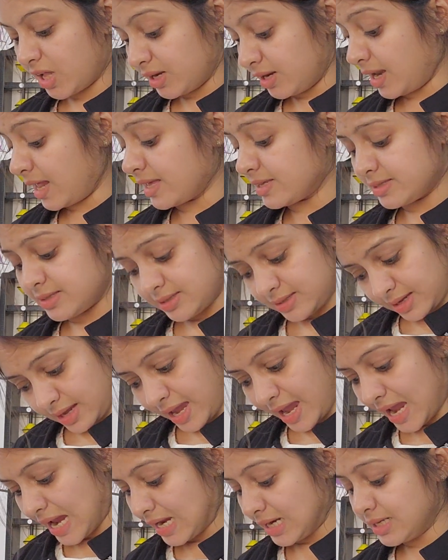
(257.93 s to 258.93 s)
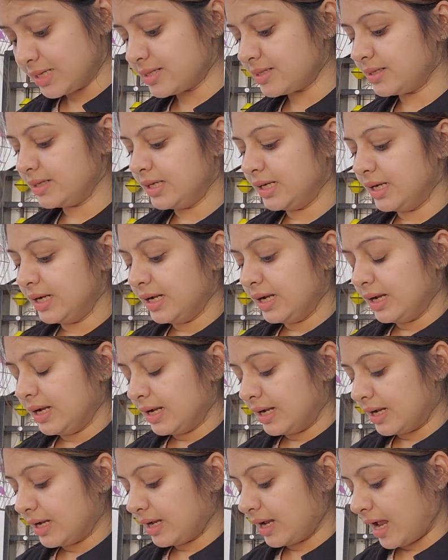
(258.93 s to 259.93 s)
less 8,
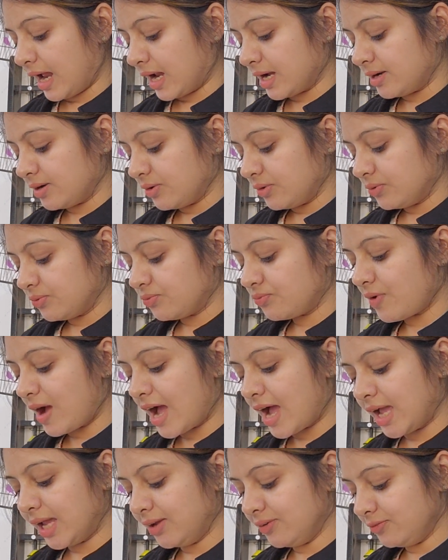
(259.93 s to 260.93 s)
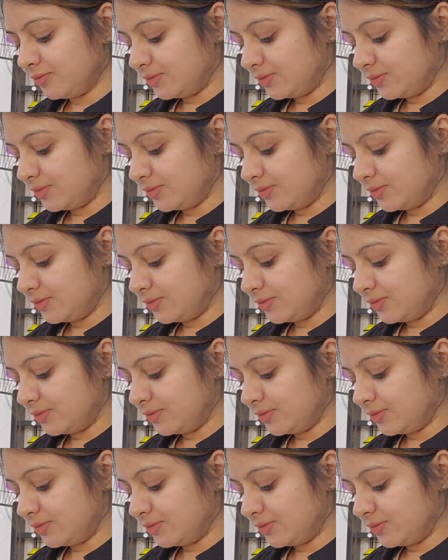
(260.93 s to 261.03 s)
add 5,